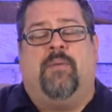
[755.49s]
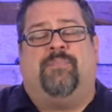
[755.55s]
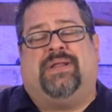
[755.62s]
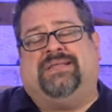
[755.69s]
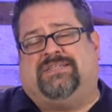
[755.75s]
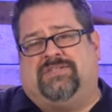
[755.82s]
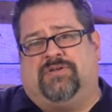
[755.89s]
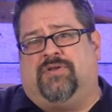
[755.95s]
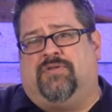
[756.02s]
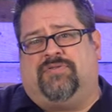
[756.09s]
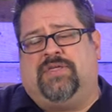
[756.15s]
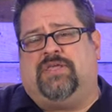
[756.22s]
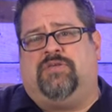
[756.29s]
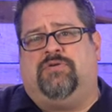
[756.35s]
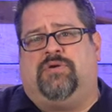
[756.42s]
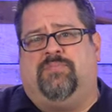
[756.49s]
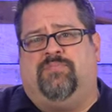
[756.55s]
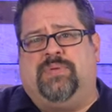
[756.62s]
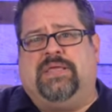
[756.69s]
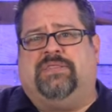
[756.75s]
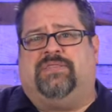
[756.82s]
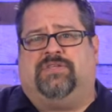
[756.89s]
But I still don't think you can
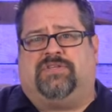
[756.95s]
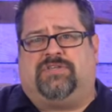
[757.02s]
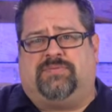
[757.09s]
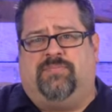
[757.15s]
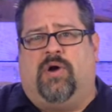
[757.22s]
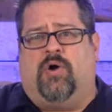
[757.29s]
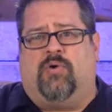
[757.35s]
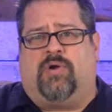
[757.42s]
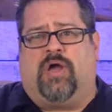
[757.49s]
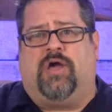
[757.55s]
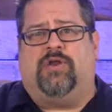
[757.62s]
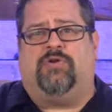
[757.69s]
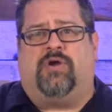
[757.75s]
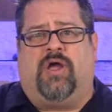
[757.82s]
beat the smoke under